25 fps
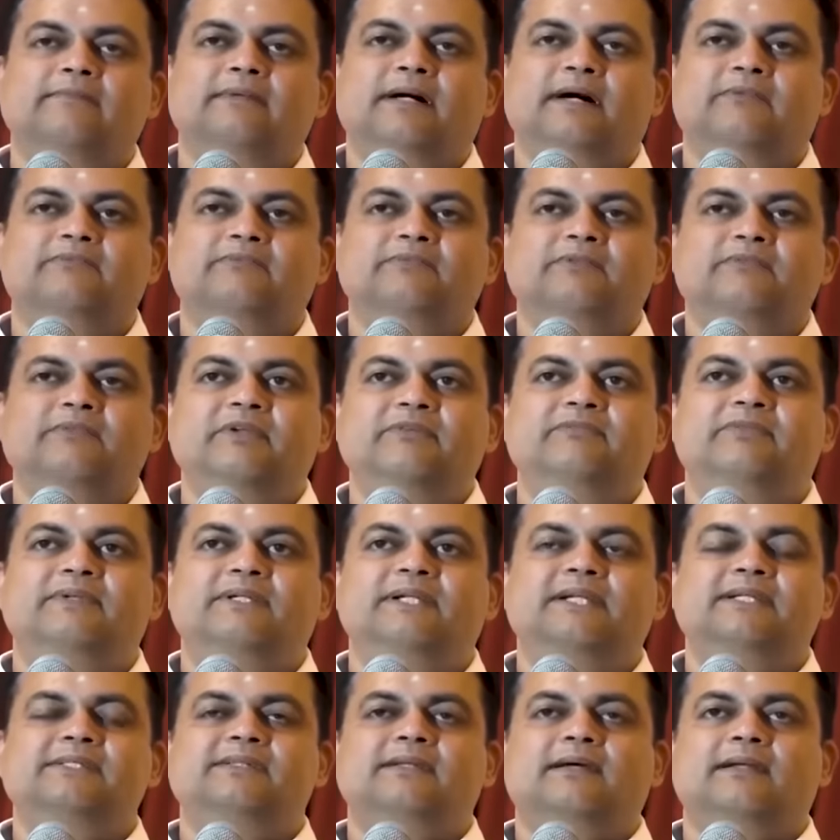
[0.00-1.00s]
after we
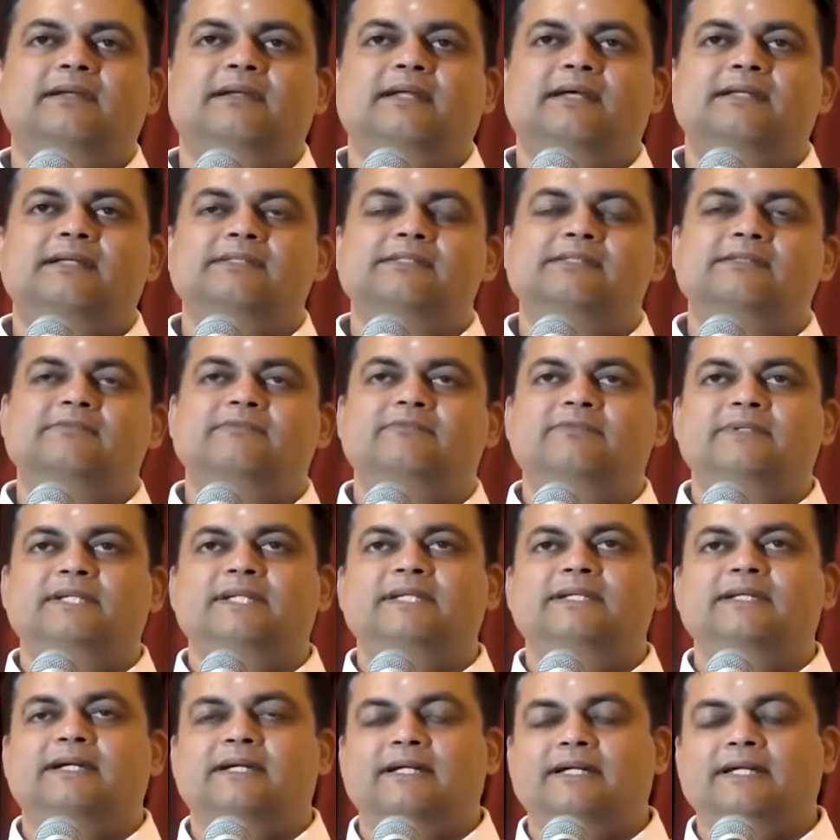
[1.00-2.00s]
finished our lunch,
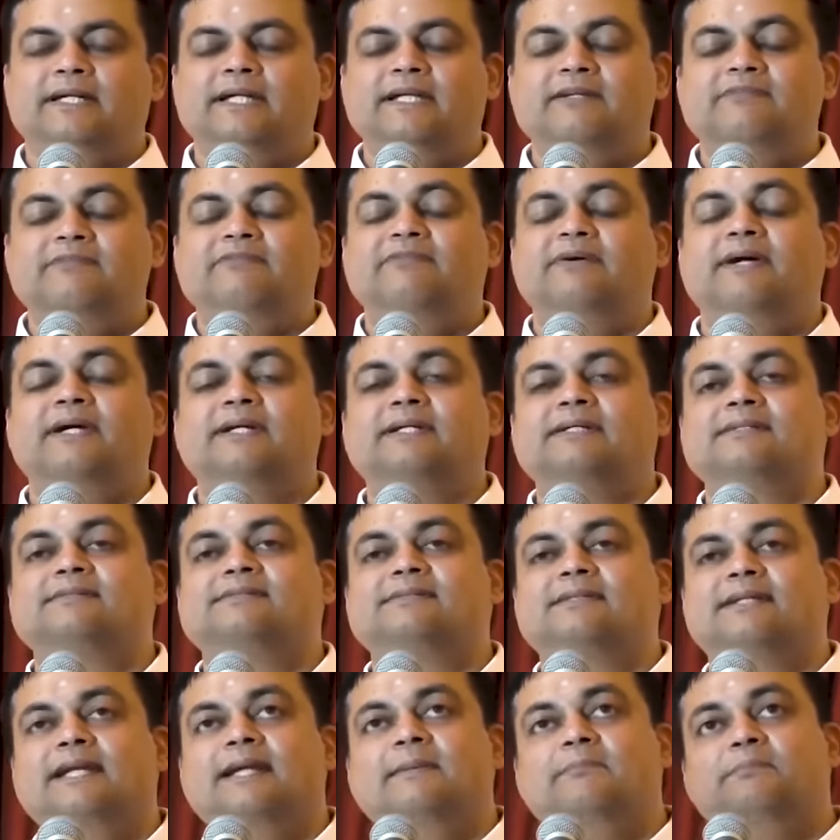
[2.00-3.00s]
we in fact
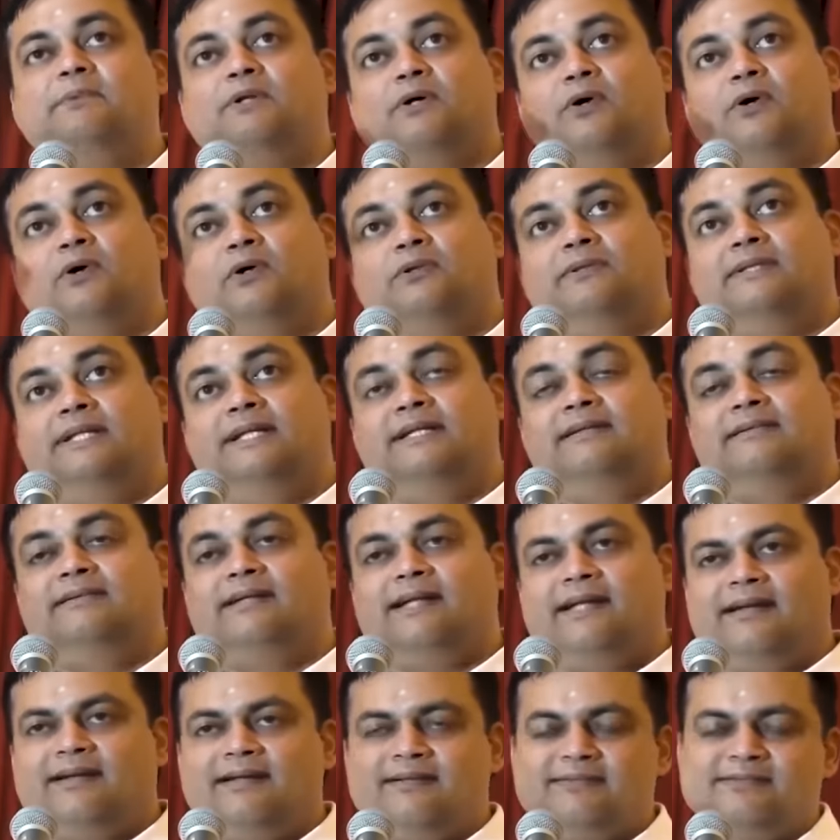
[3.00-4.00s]
slept on the
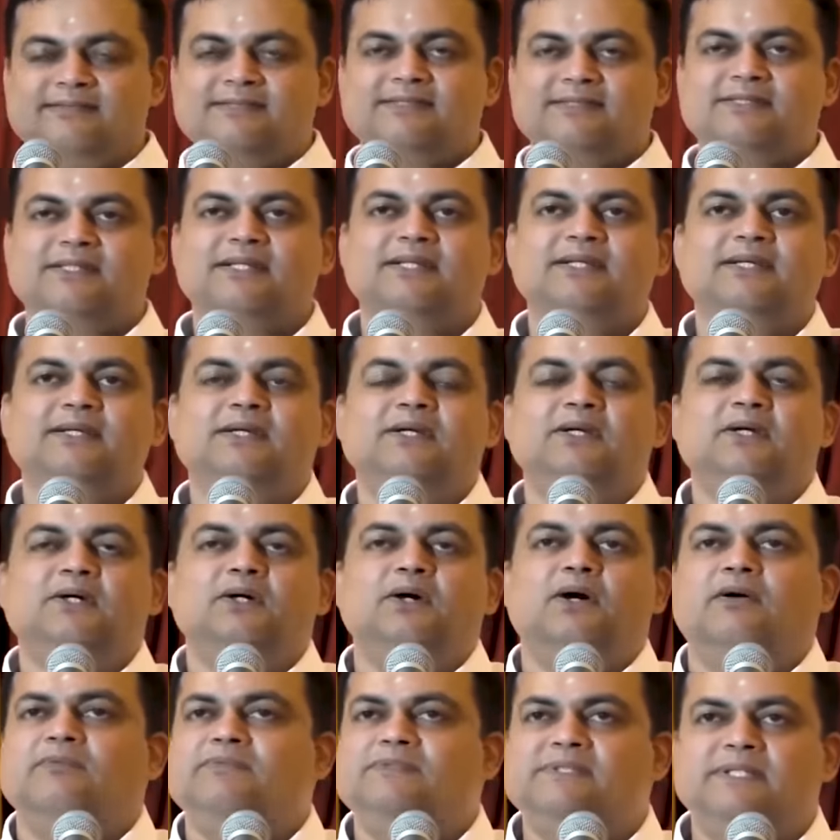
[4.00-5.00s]
terrace
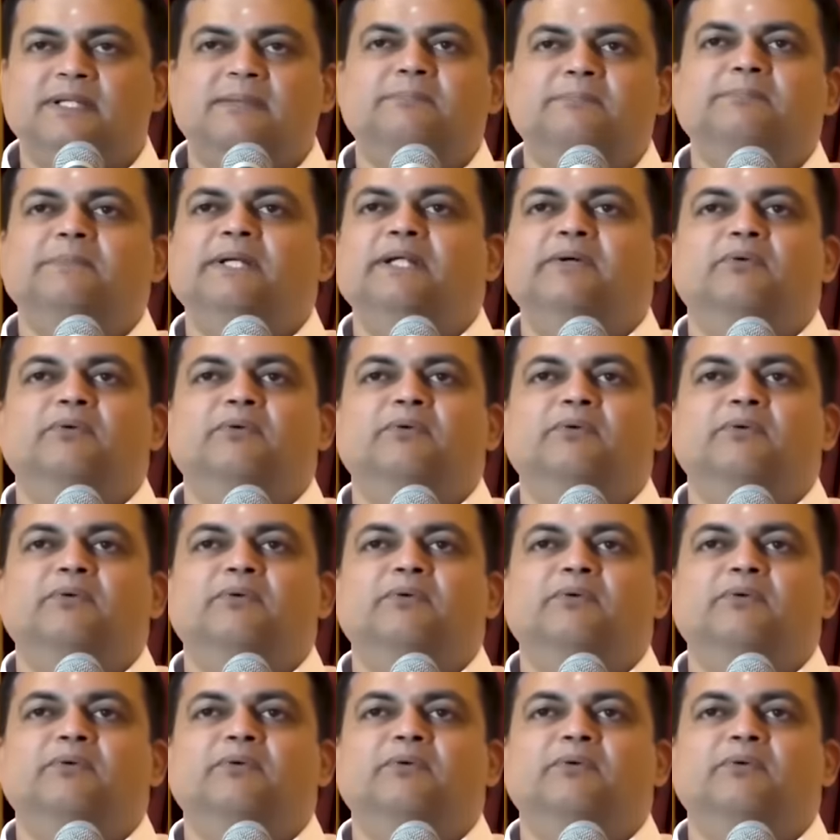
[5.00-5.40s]
of some